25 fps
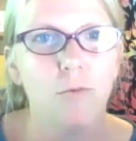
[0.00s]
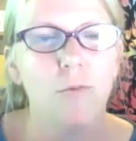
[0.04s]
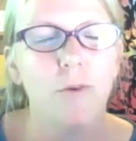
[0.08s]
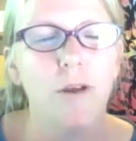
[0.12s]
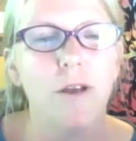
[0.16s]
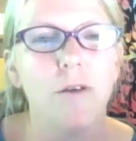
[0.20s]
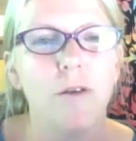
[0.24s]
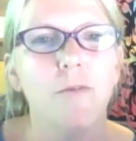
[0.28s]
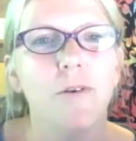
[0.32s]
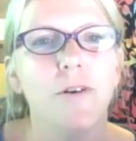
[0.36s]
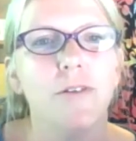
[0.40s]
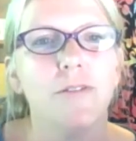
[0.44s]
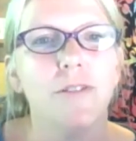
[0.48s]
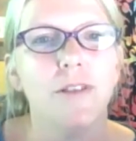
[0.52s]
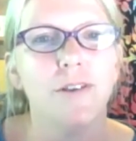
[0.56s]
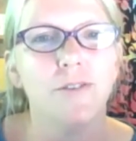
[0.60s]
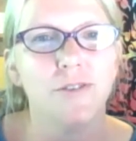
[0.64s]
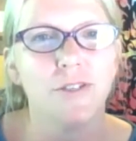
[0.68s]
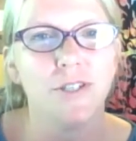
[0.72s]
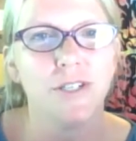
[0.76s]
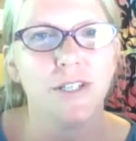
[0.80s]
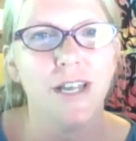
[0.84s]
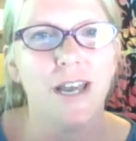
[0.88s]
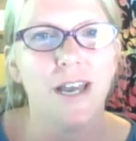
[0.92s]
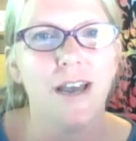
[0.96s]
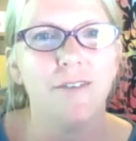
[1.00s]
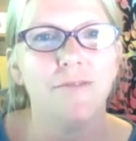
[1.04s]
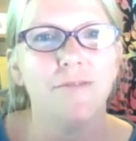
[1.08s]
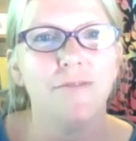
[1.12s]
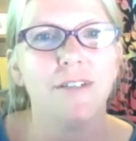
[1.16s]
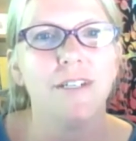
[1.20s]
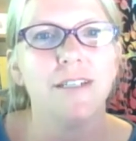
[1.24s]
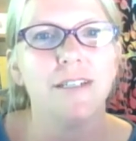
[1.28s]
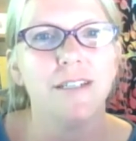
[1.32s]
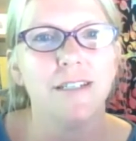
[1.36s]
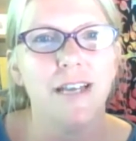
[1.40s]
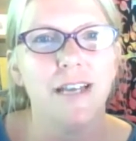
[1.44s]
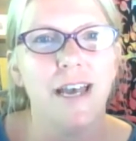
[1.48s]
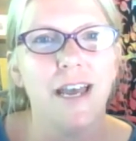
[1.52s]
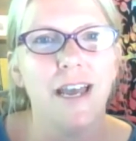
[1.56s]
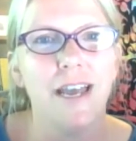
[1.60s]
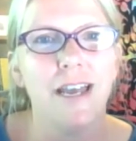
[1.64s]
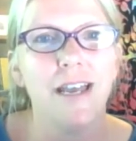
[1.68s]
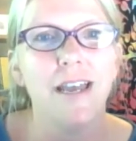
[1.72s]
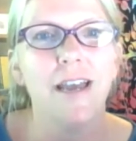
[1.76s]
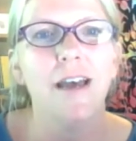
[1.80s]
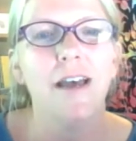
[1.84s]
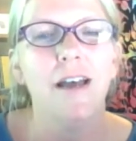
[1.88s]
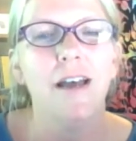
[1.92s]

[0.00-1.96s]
we want those staff to say,